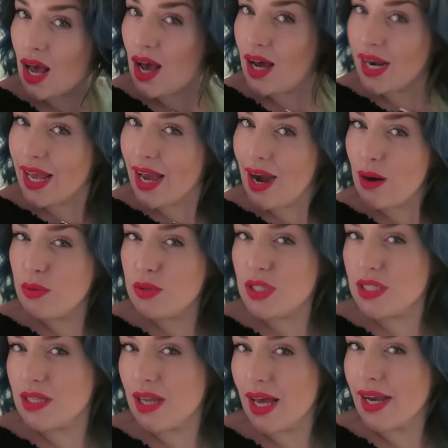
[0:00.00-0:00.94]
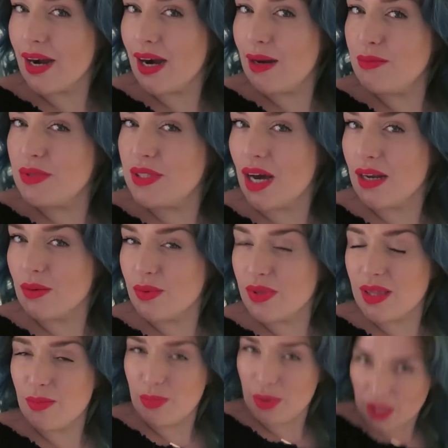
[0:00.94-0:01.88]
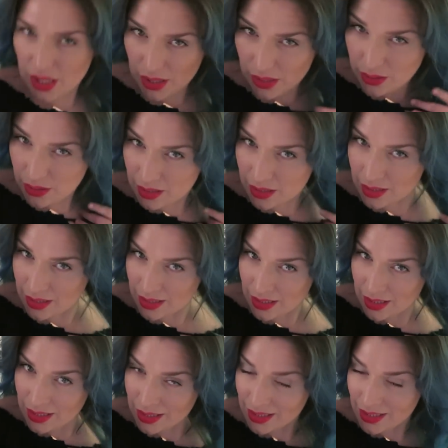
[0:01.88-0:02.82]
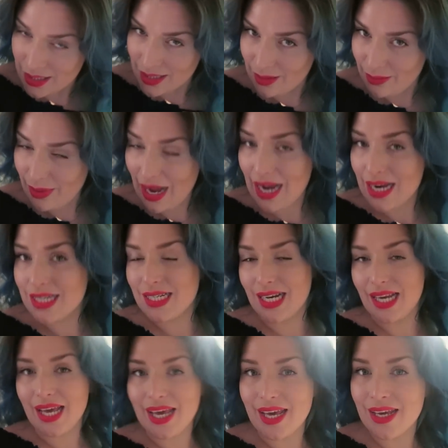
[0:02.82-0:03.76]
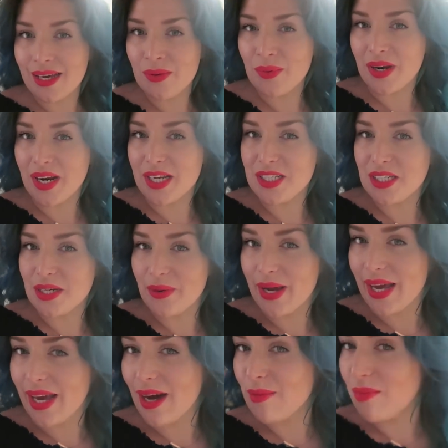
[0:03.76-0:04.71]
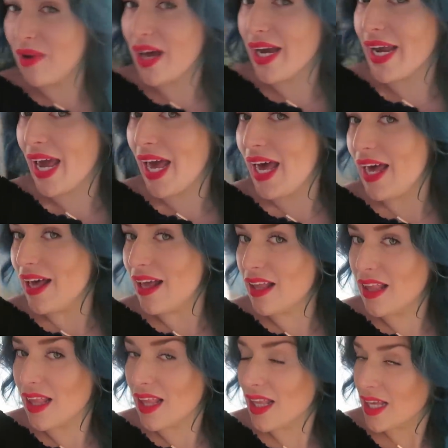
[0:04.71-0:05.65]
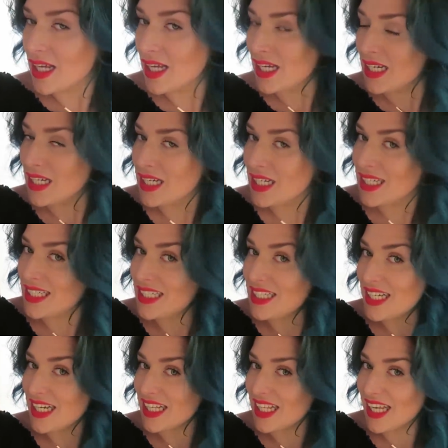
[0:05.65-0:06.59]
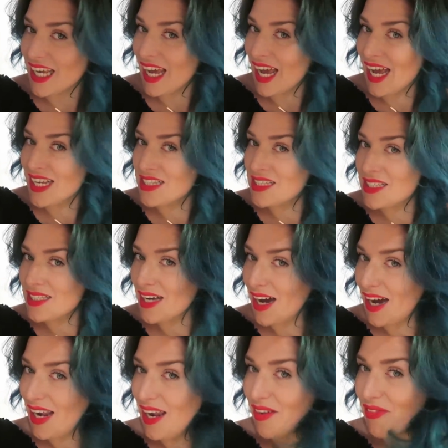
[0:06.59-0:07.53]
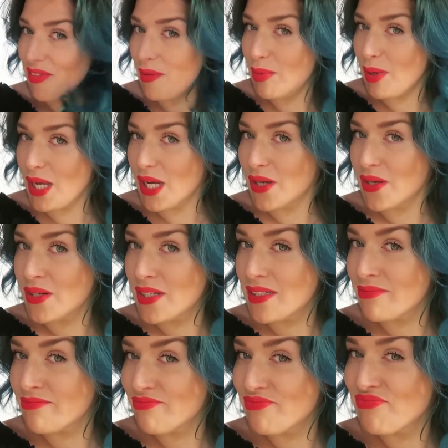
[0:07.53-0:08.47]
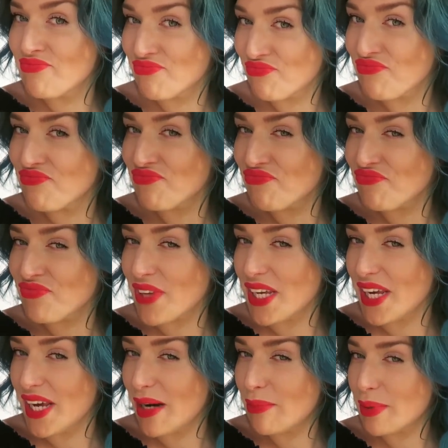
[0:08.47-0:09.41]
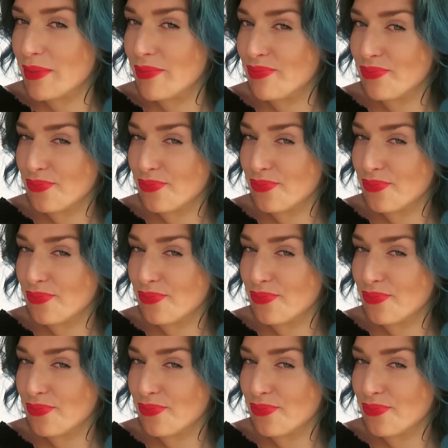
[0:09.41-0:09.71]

Earlier I was just like, I'm done with the blue. But actually, when I do it, I'm like, hell to the yes, I love the blue. Yep.